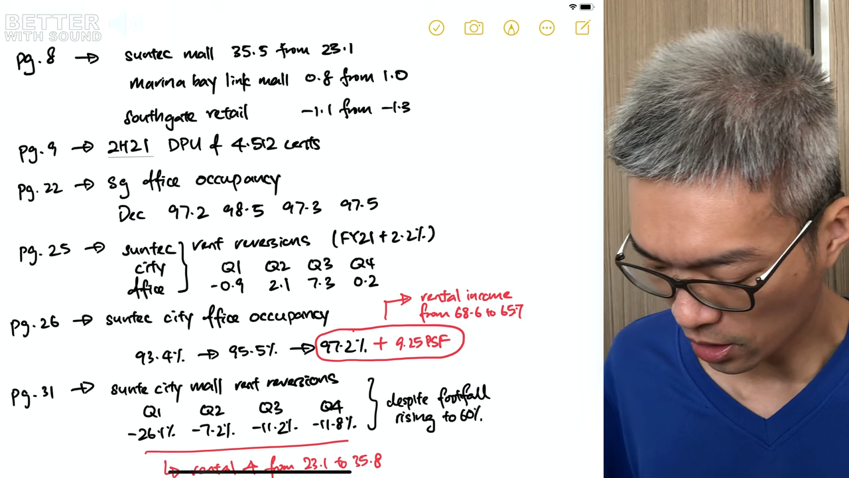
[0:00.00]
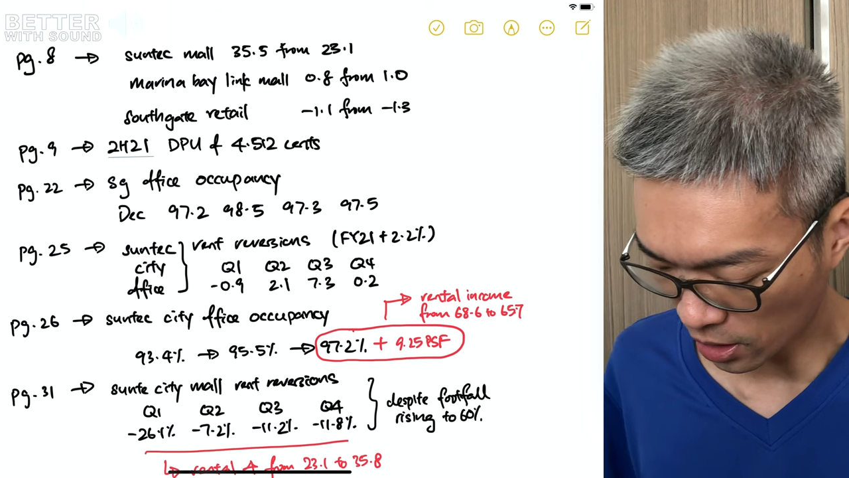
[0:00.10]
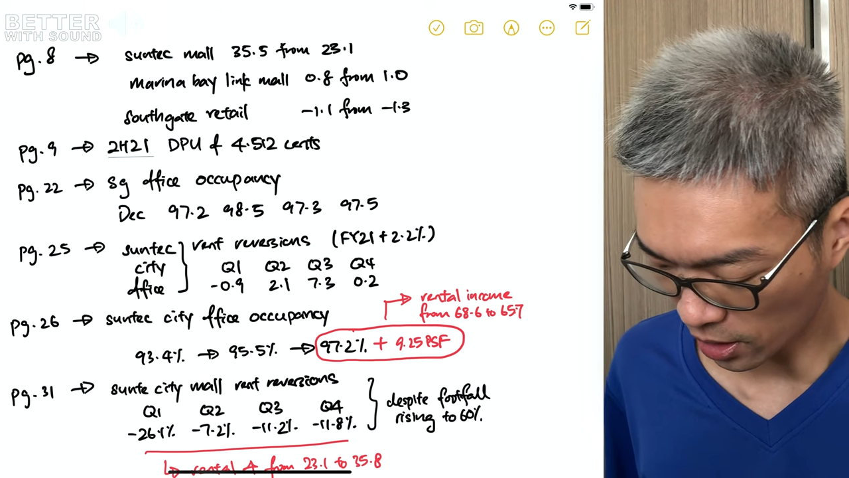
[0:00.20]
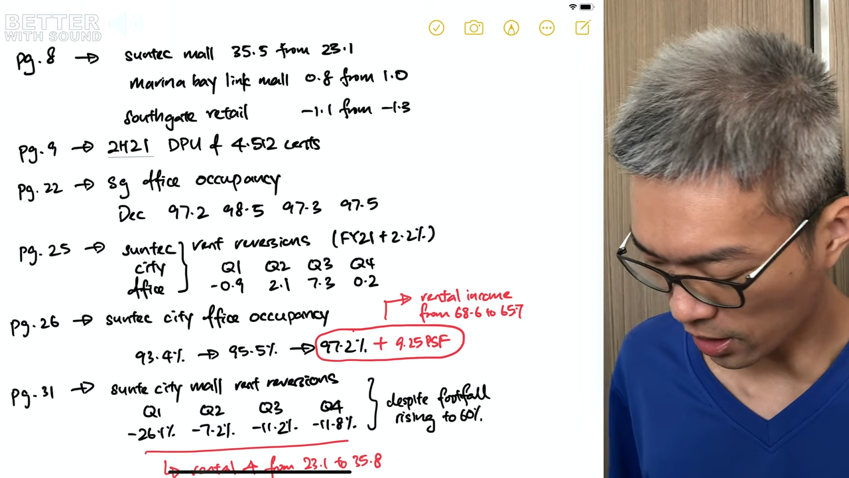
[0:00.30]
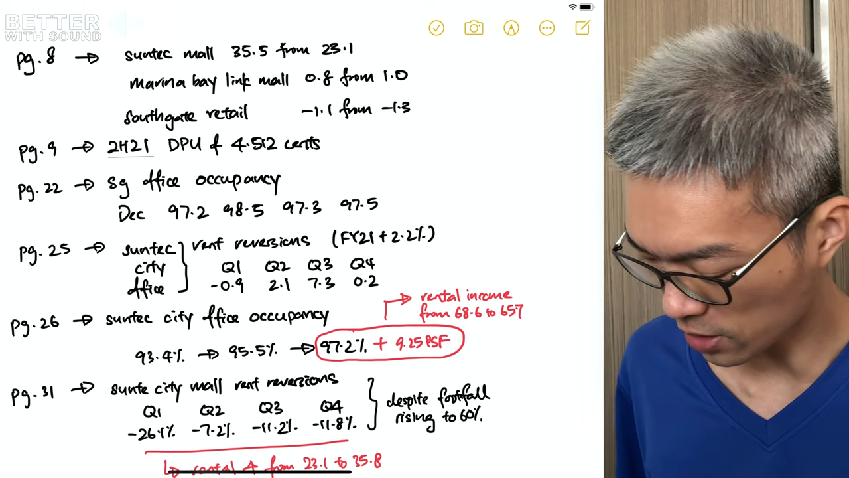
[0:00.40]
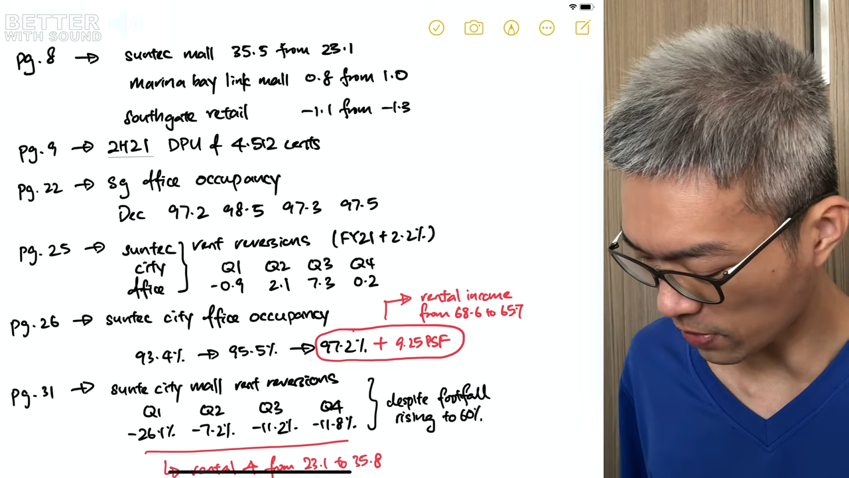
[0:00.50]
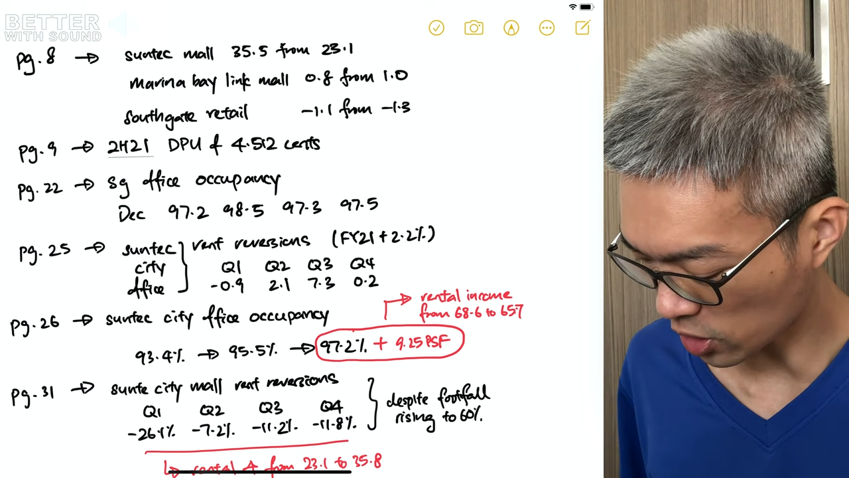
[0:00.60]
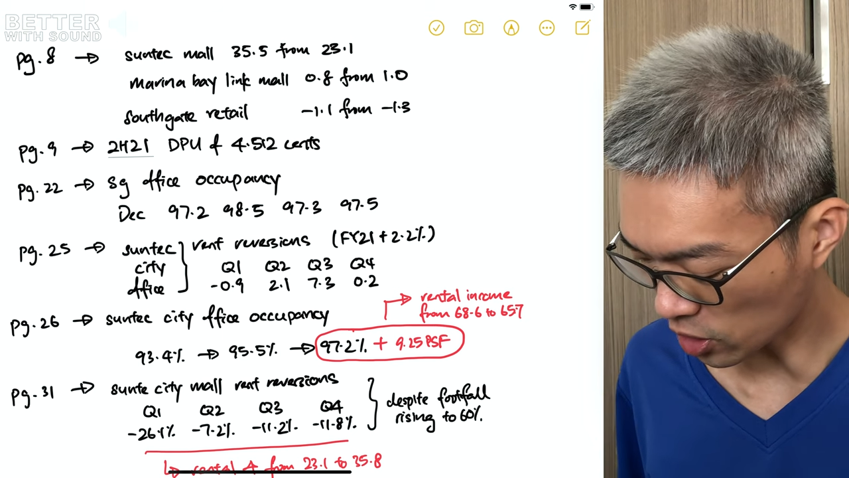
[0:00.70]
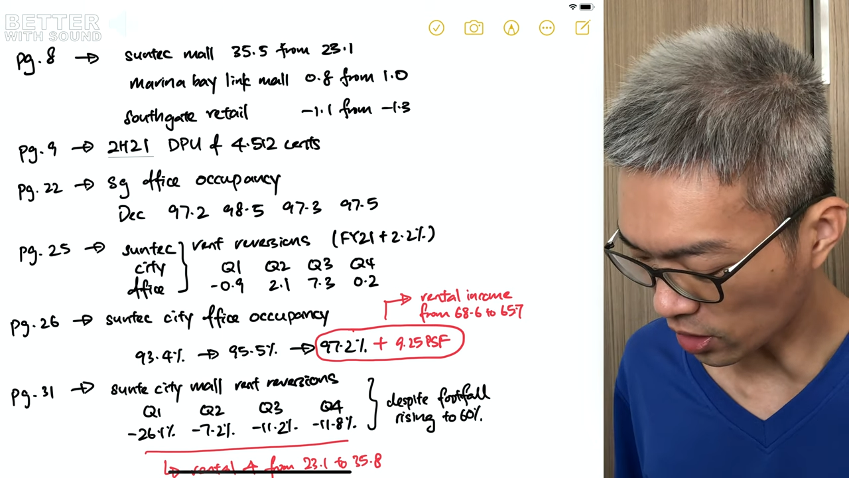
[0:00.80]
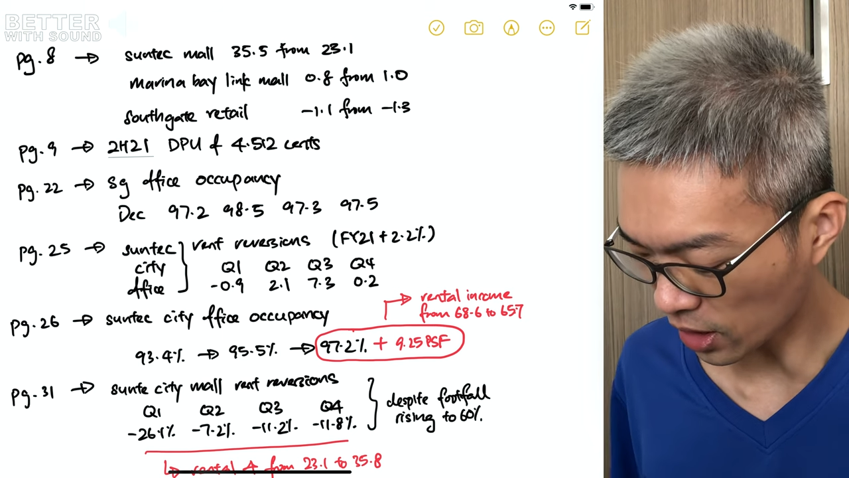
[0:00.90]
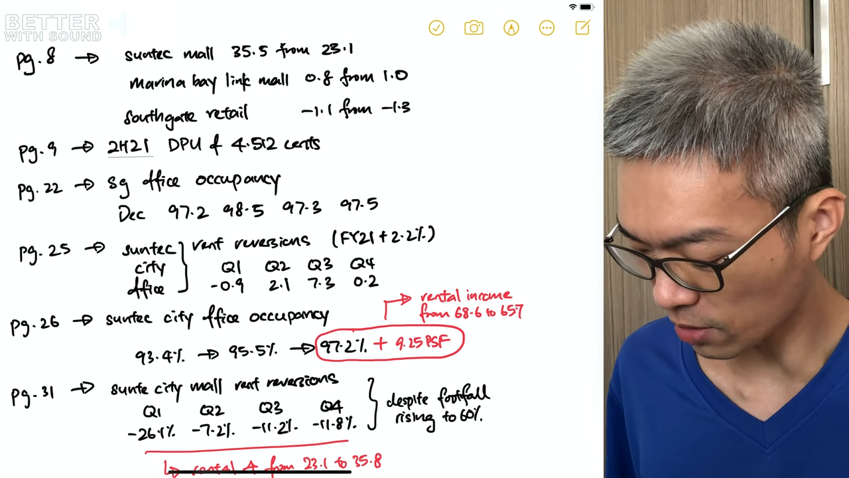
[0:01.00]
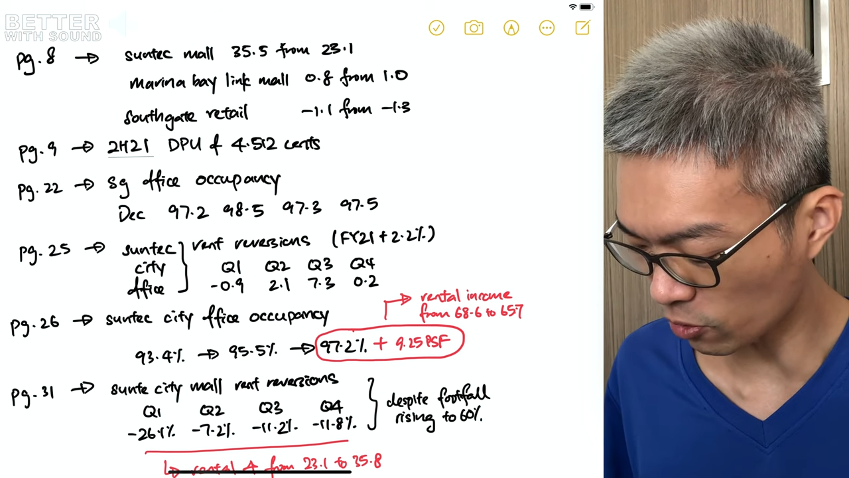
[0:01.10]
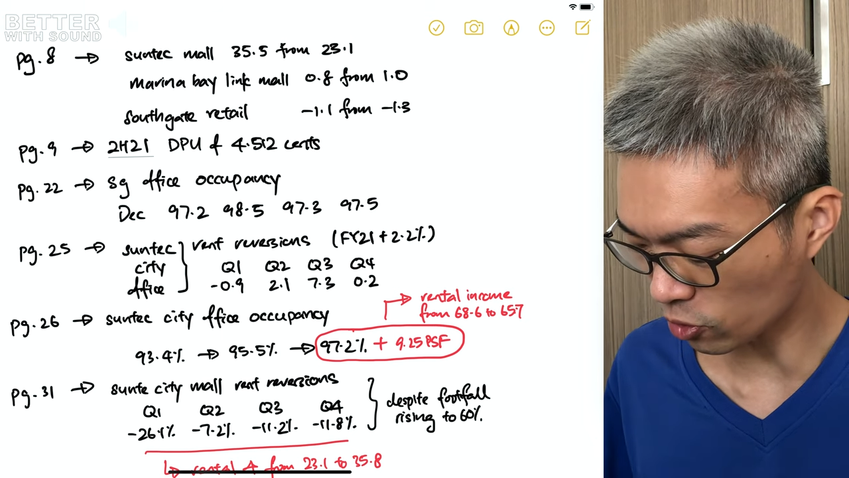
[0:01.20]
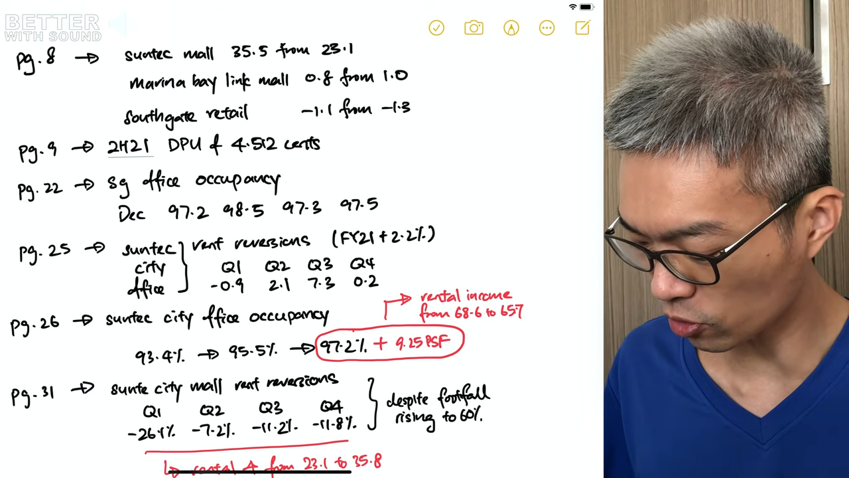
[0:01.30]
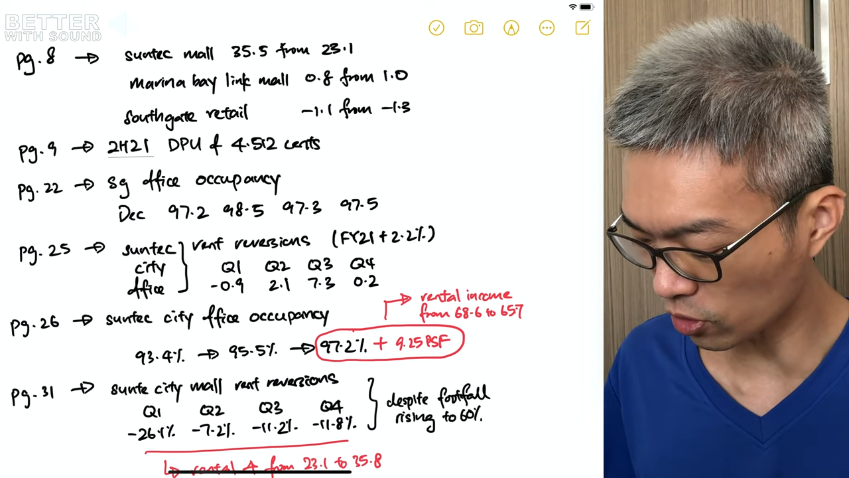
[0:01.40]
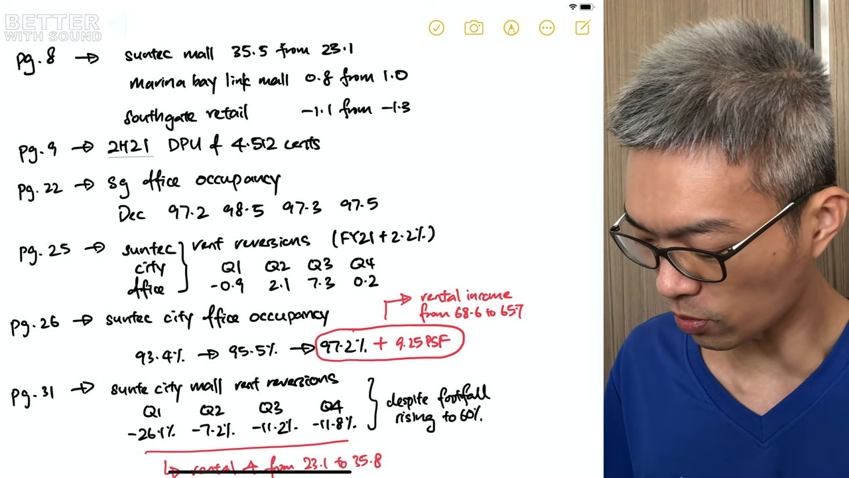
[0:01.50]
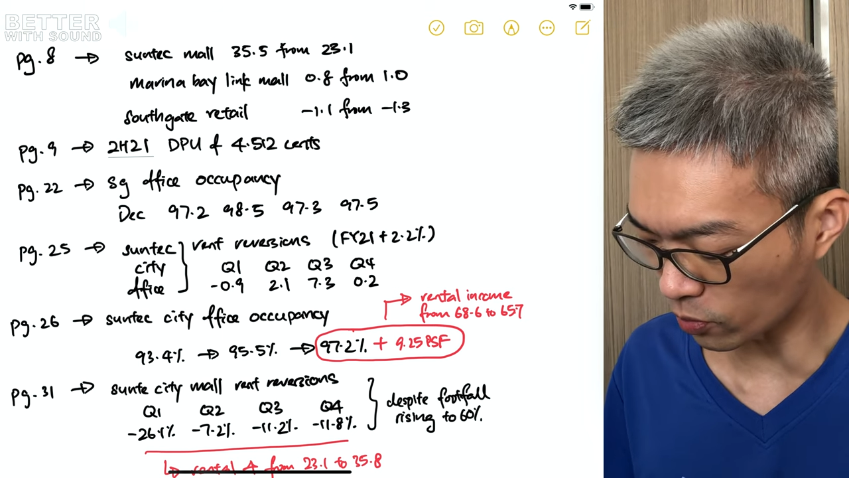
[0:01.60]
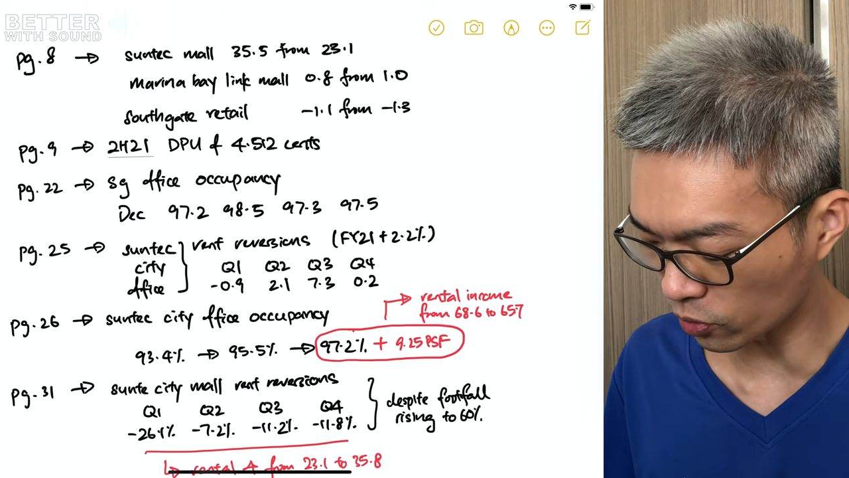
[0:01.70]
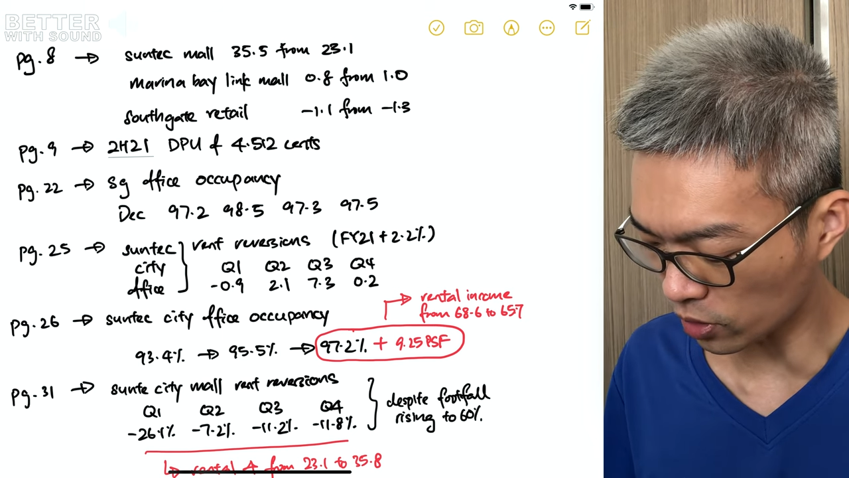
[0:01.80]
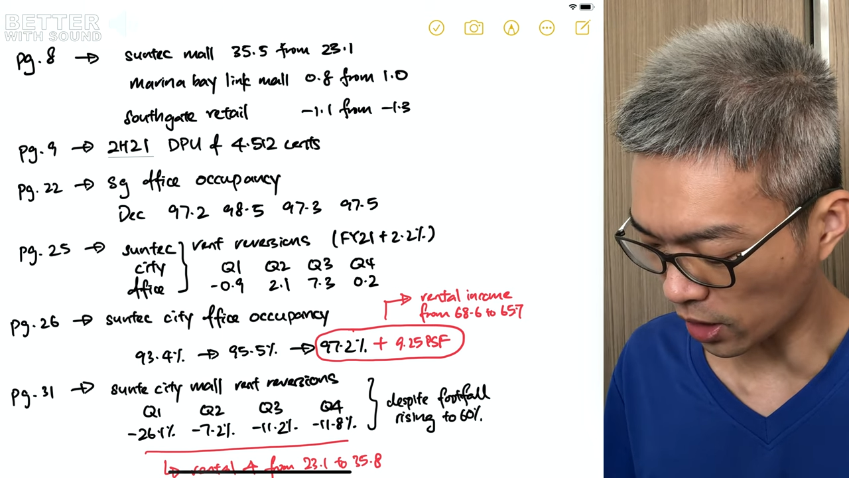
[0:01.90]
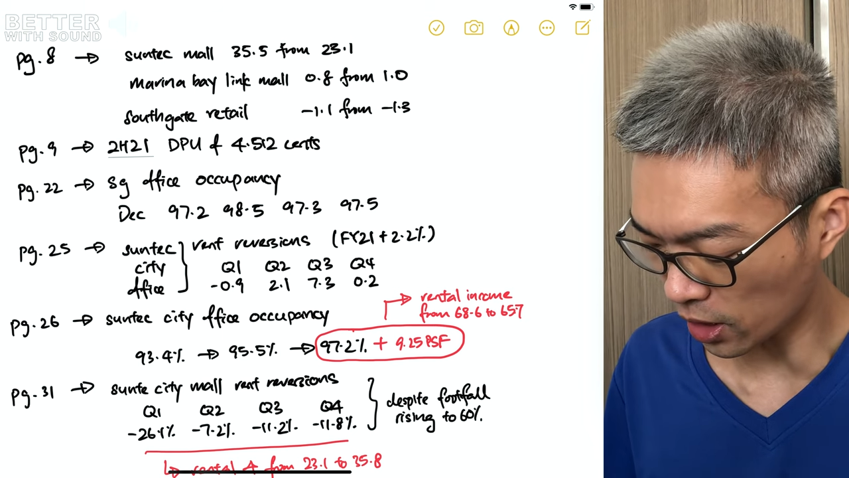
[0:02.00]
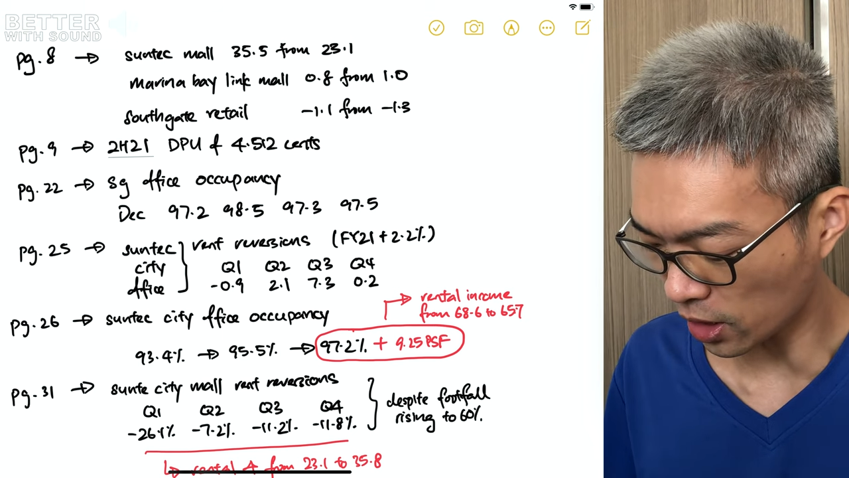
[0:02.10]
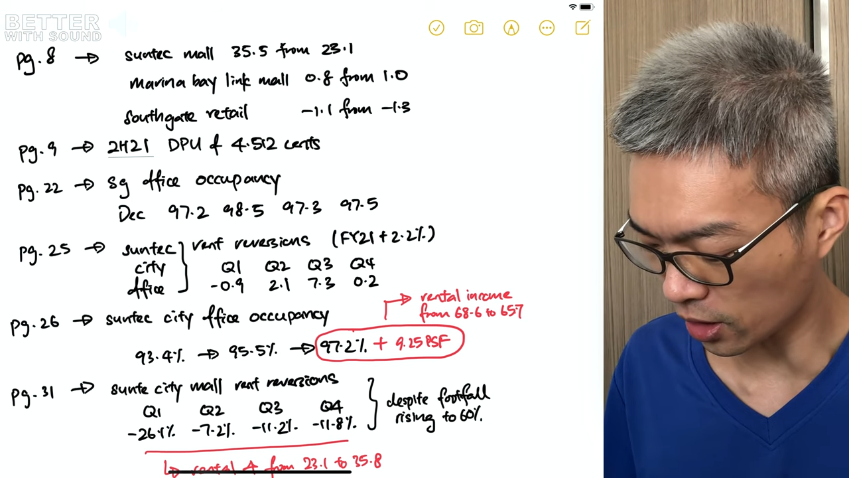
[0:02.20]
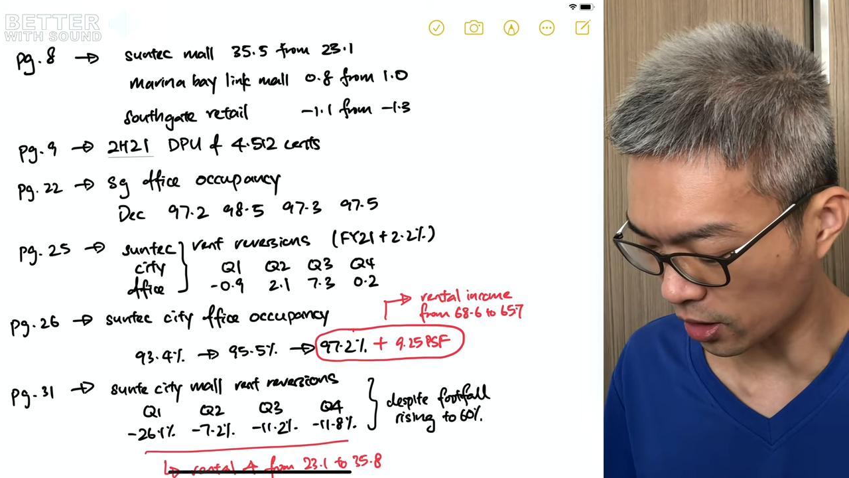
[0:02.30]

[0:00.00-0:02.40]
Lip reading: As mentioned, I'm also going to put a,